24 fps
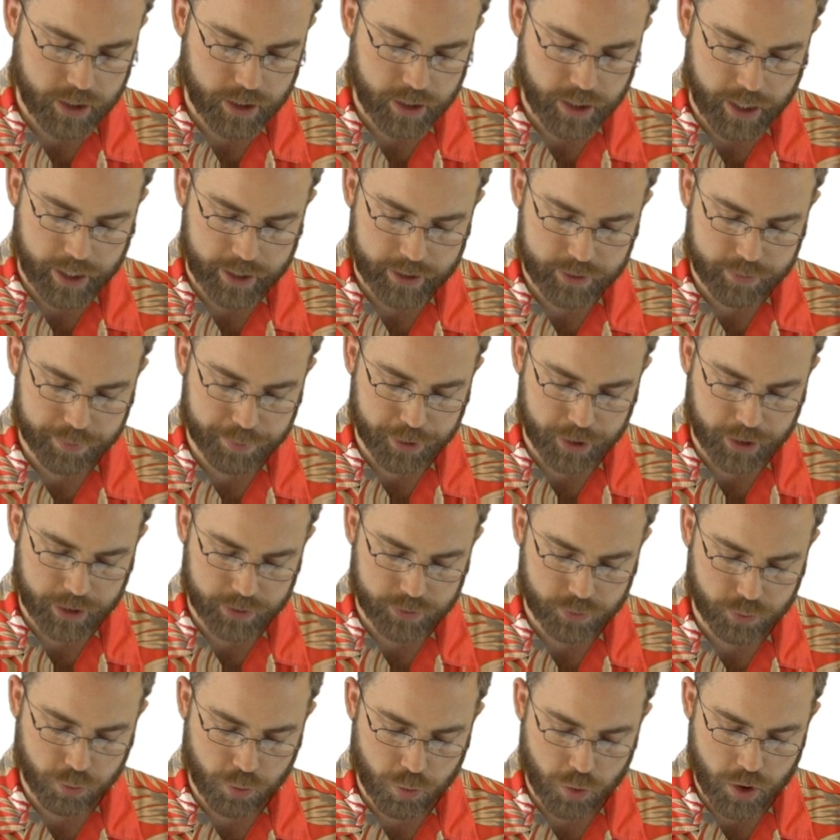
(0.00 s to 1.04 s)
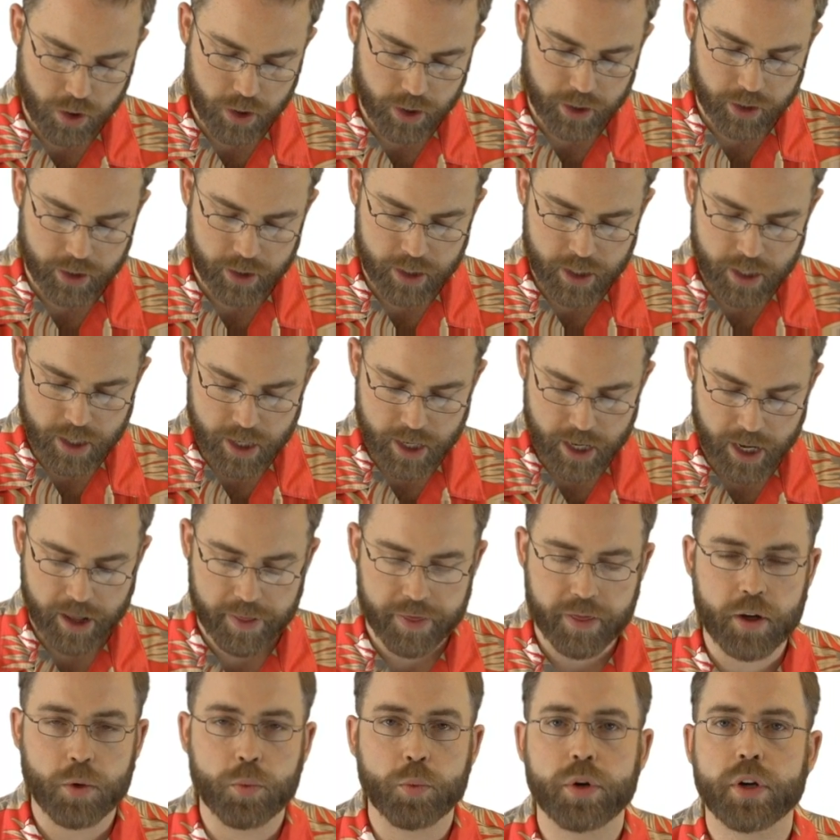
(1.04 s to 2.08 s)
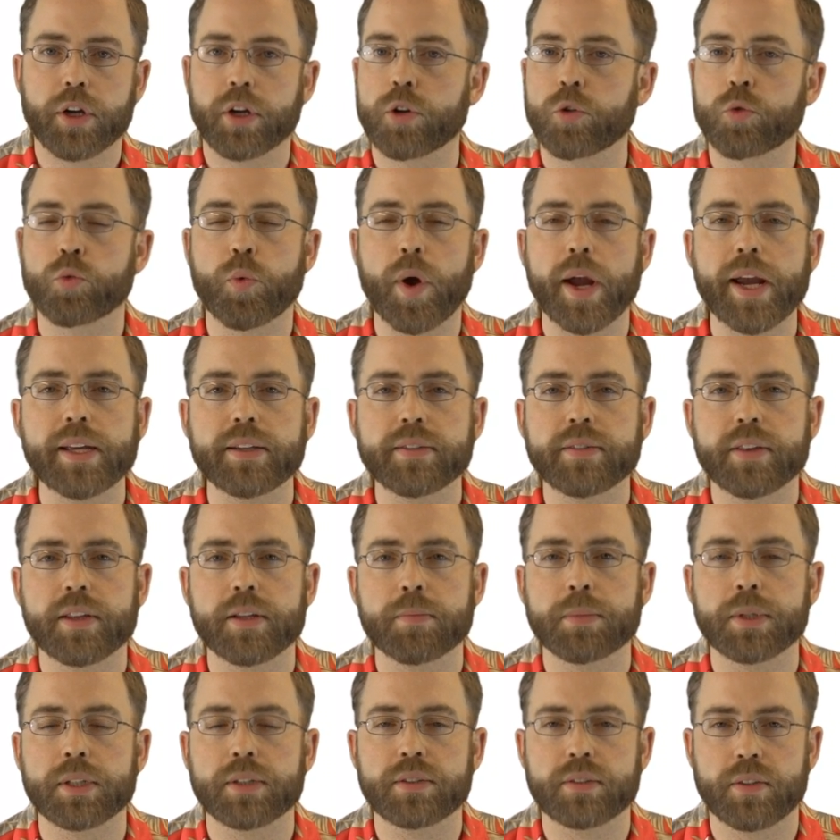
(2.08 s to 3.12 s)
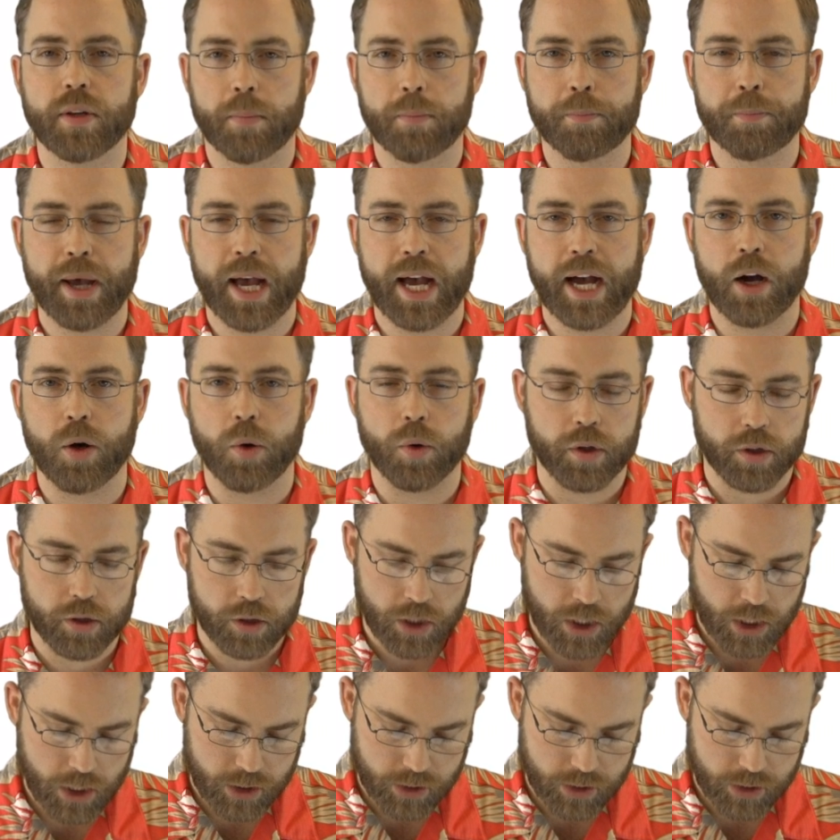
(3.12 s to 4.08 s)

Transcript: x plus 1, and then we're going to raise them to some power,